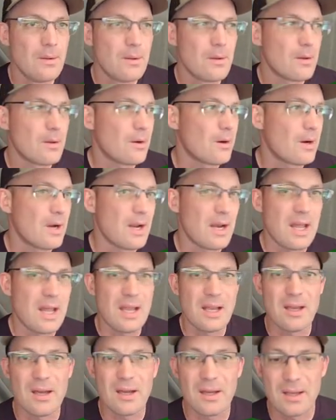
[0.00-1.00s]
All right,
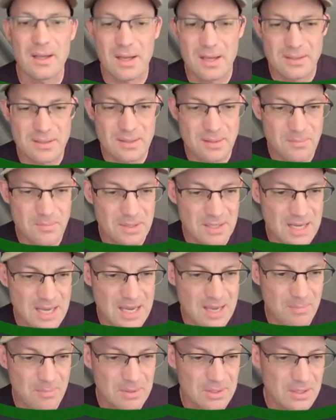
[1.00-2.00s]
hang on guys, something
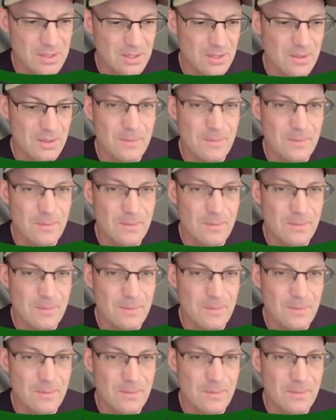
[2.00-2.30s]
happened here.